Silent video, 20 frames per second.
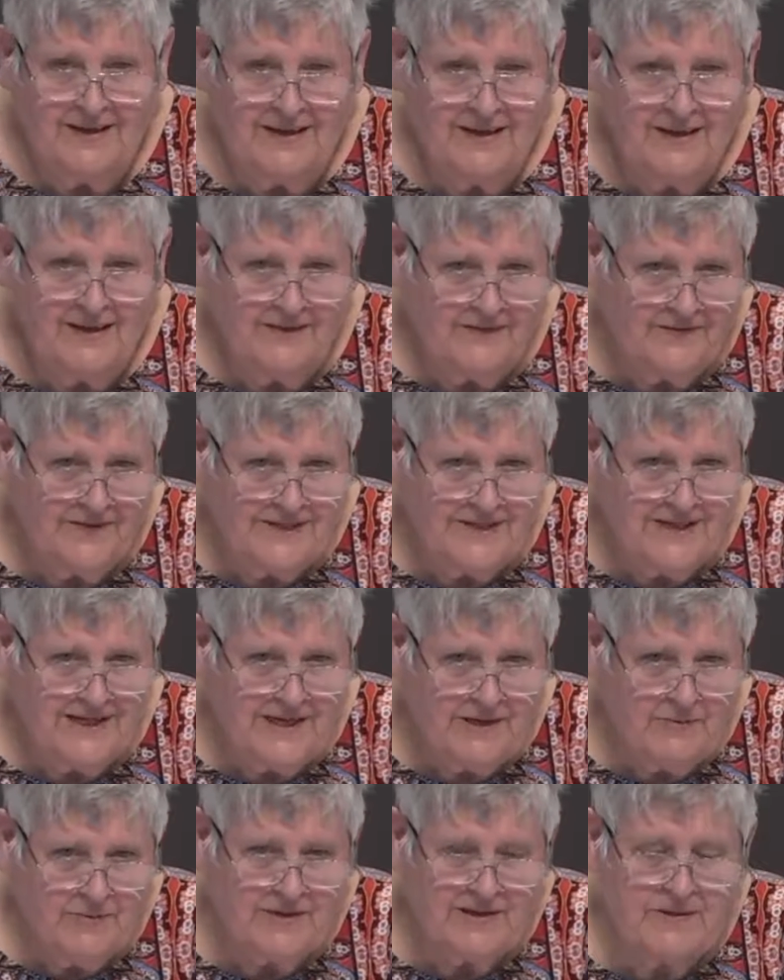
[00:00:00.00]
In
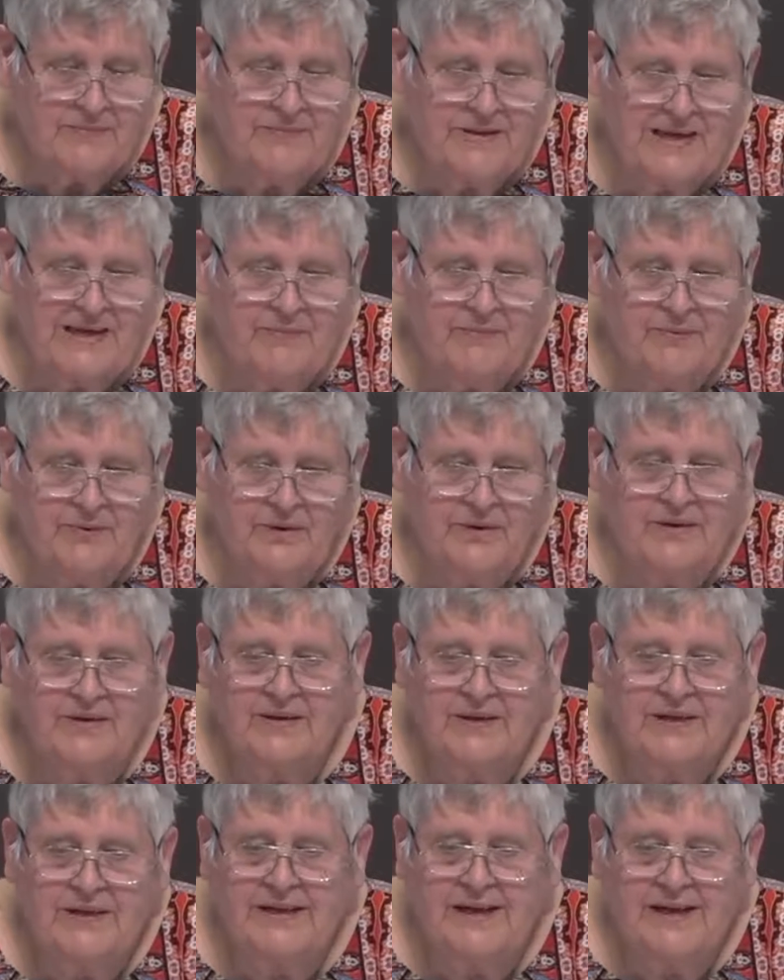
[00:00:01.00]
visiting with the people
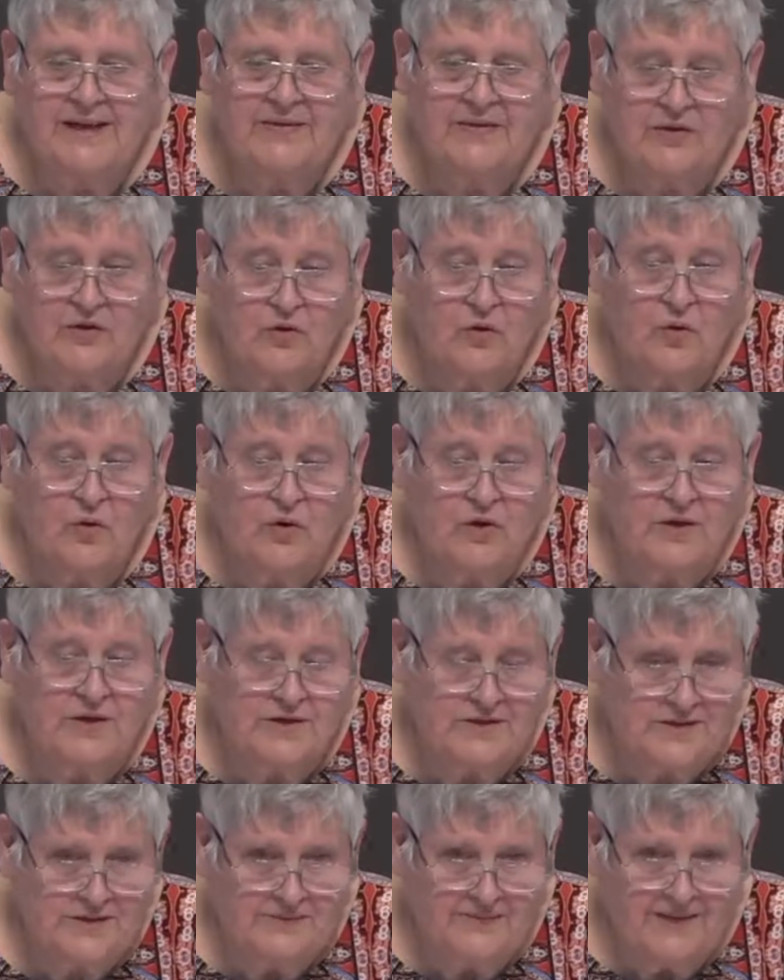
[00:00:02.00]
at the
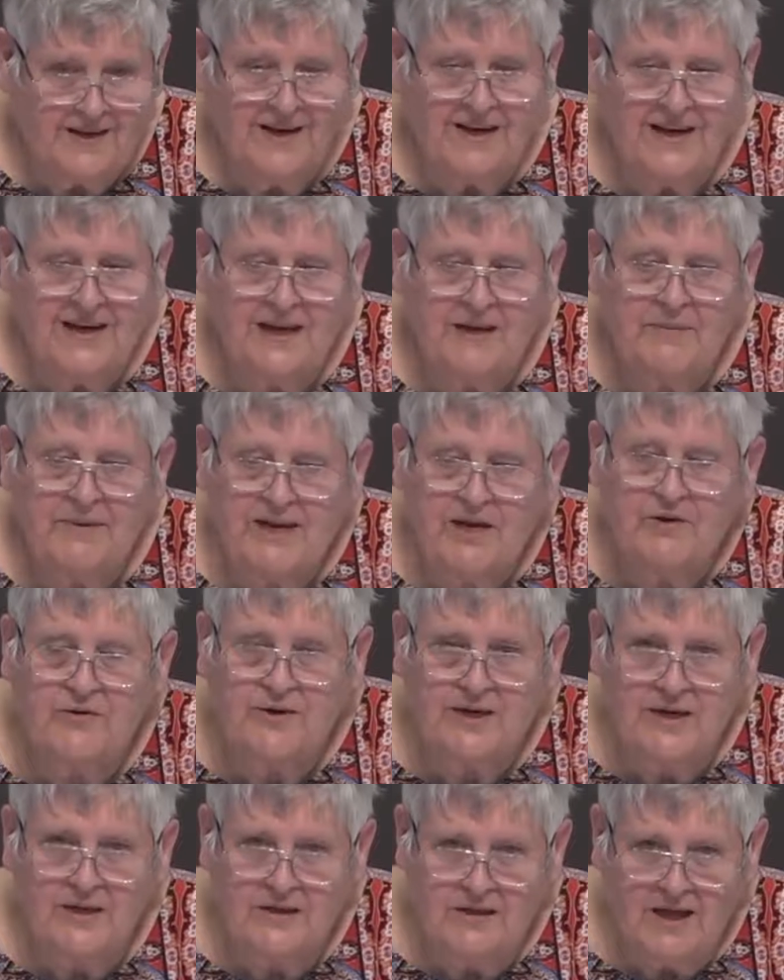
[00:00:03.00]
doors, I'm
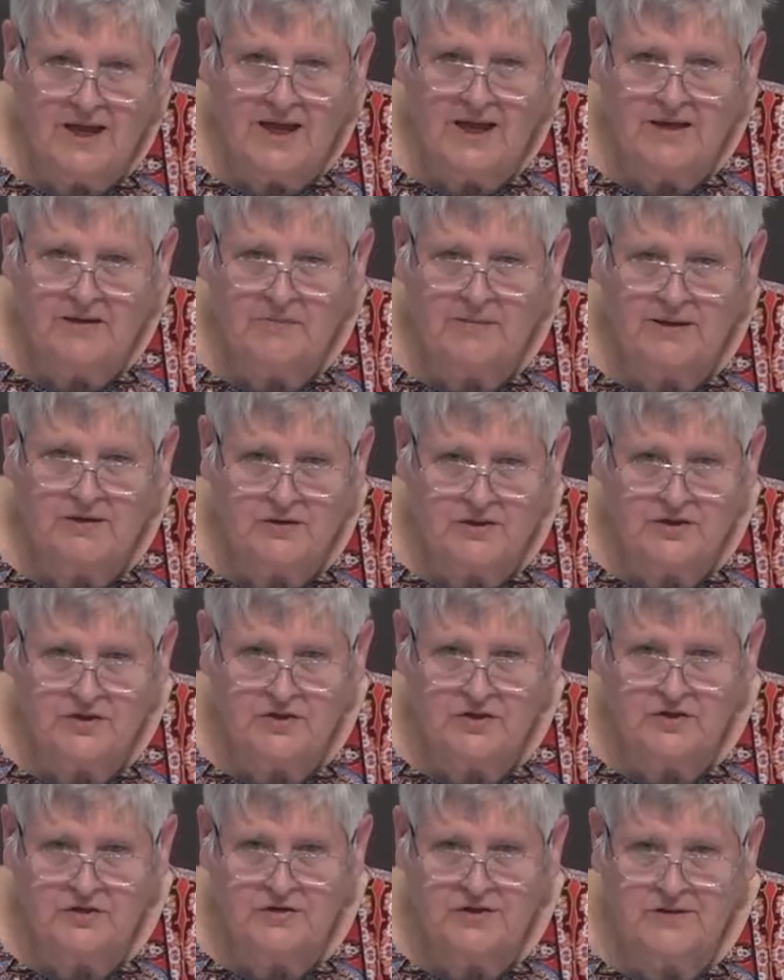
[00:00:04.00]
hearing a lot about
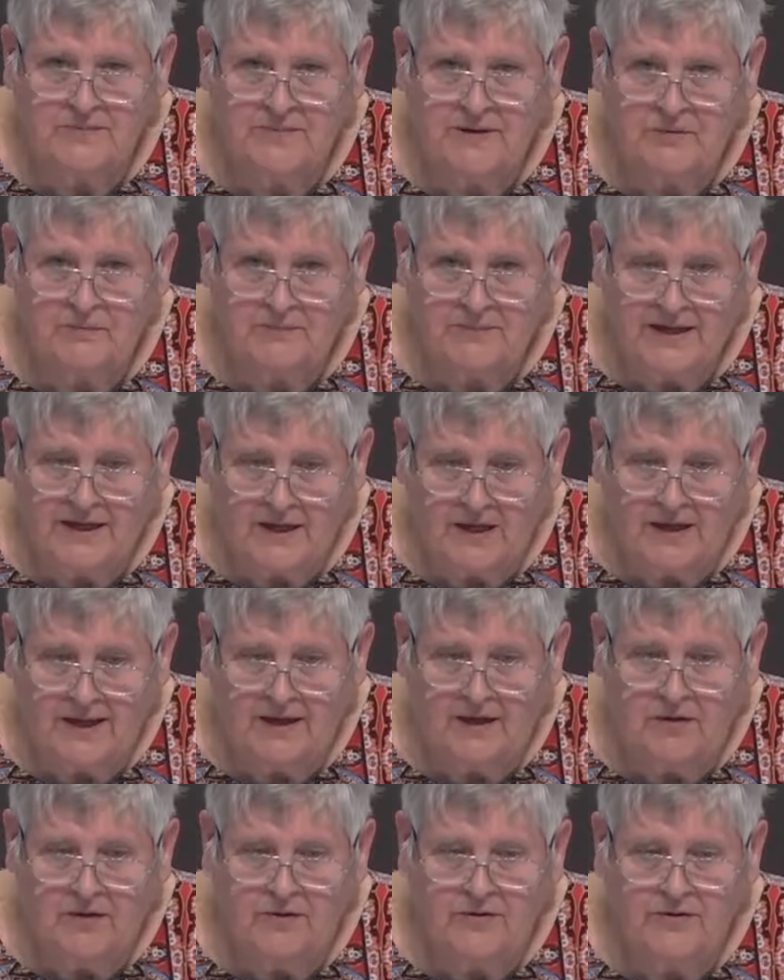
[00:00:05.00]
concerns about mental
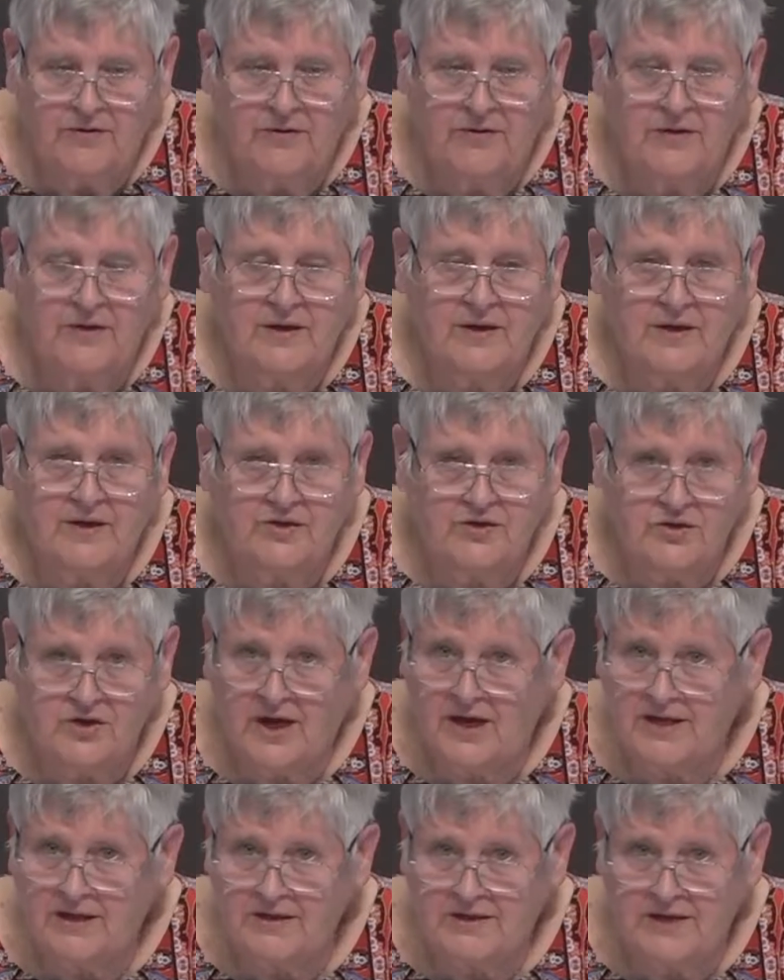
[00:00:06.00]
health,
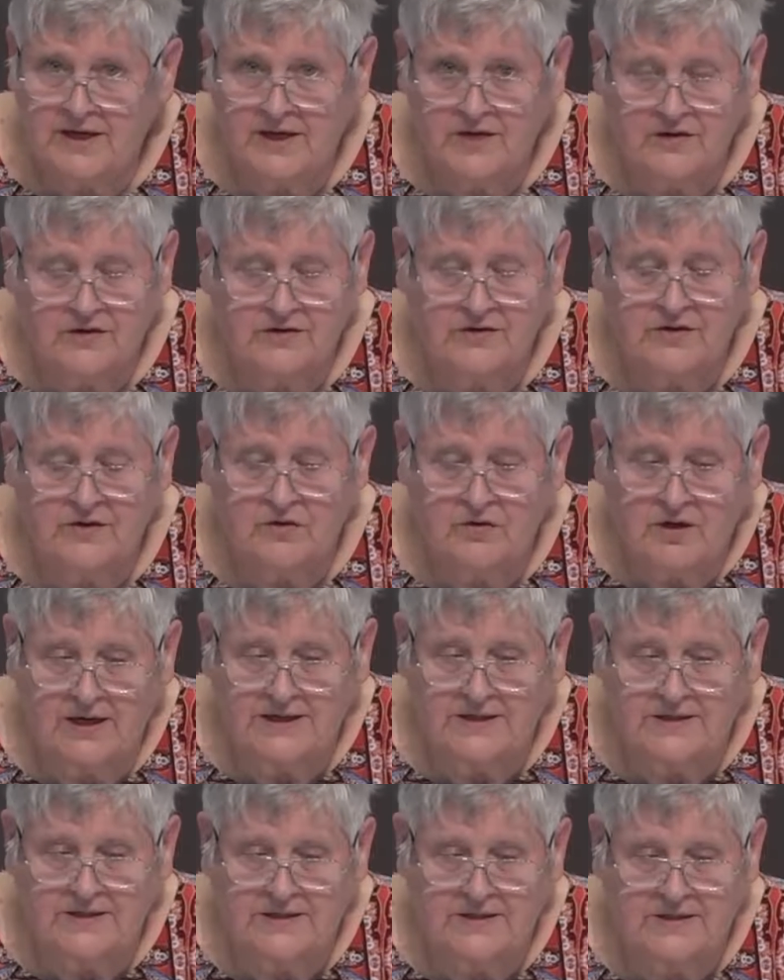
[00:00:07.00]
child care is a
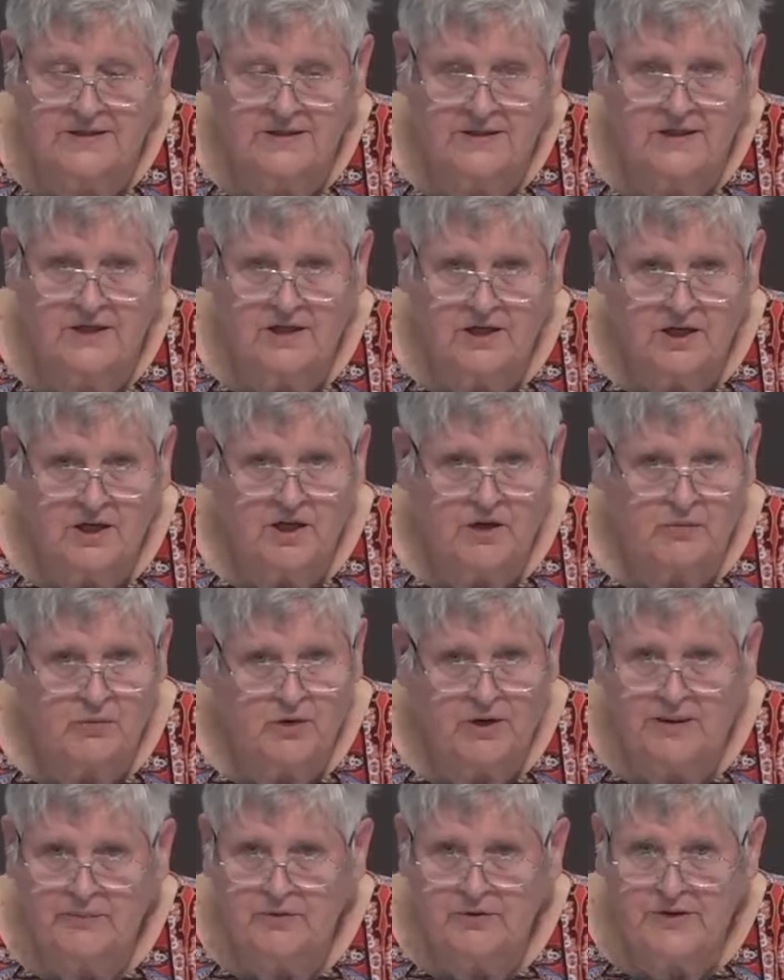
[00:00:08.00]
crisis,
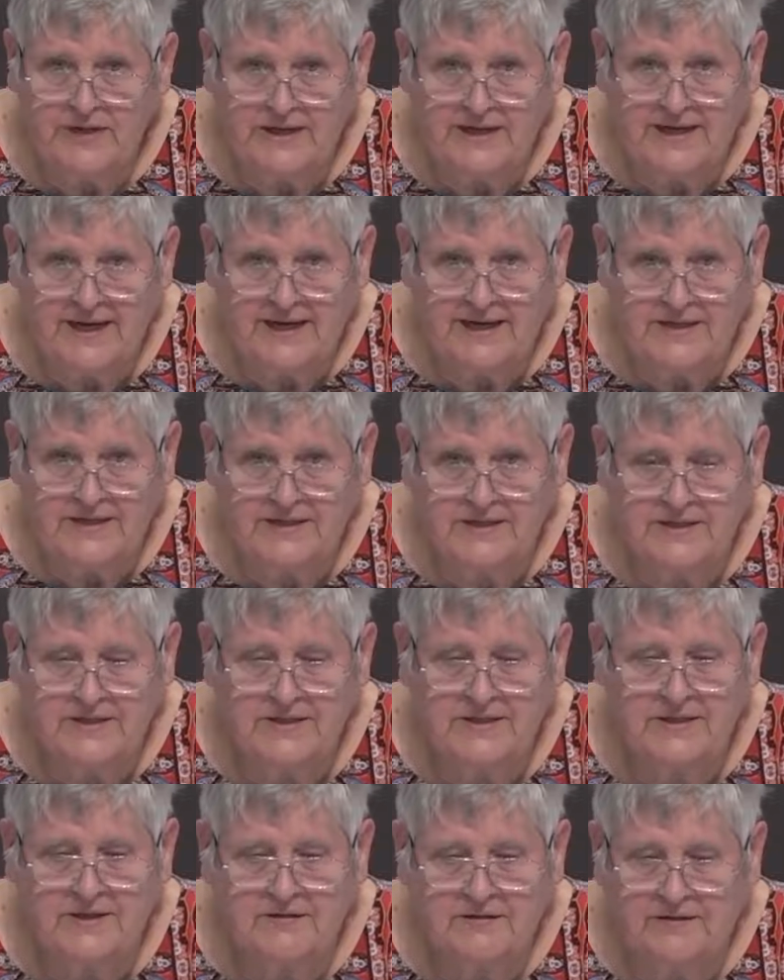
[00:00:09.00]
property
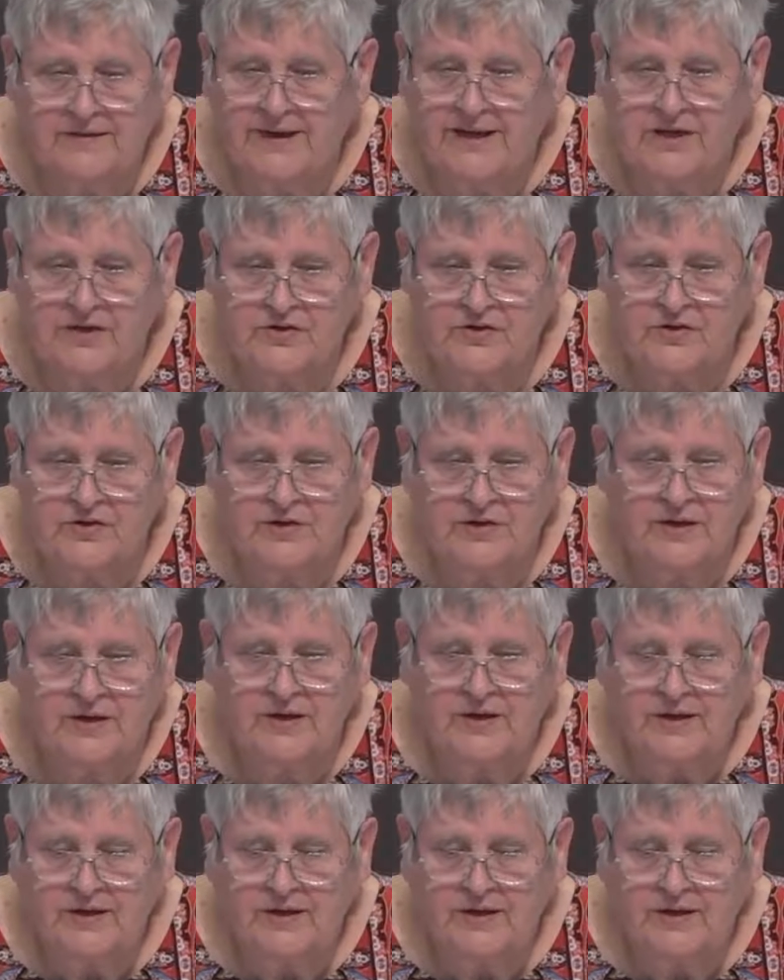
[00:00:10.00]
taxes, inflation,